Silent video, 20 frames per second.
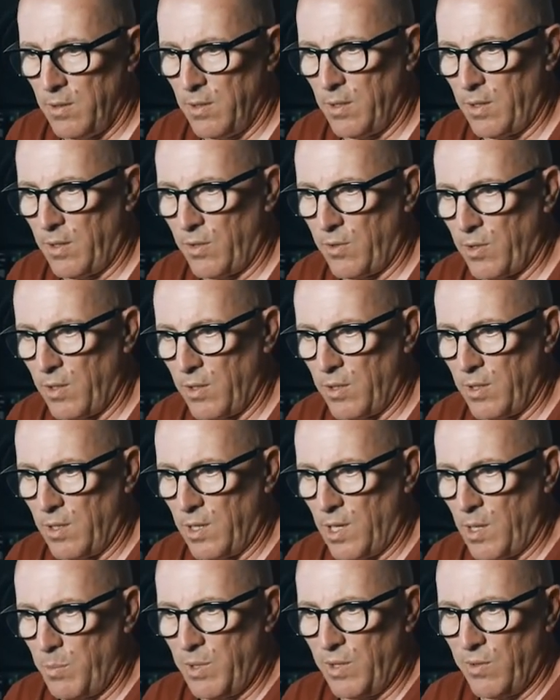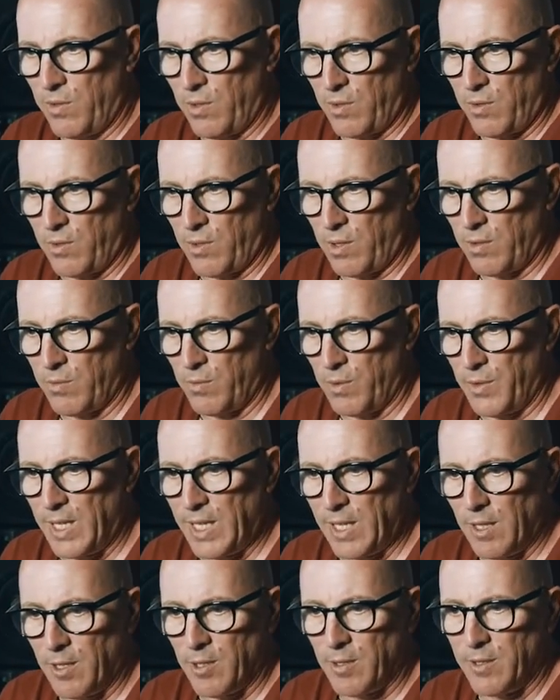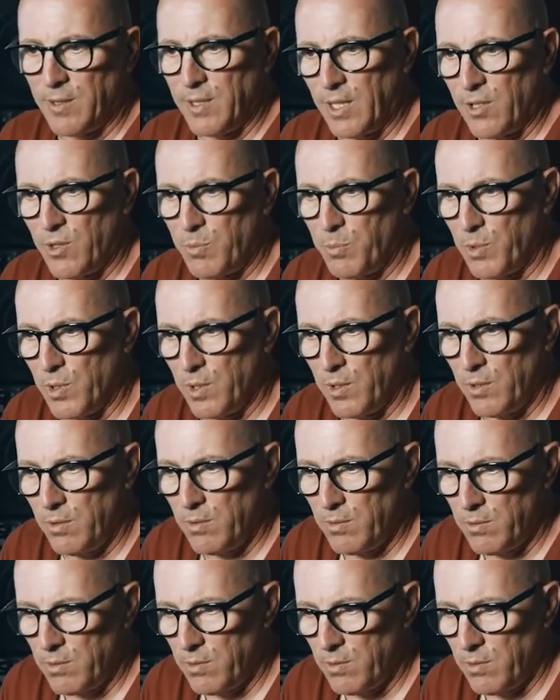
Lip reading: and they start to not be successful, and they get a little desperate,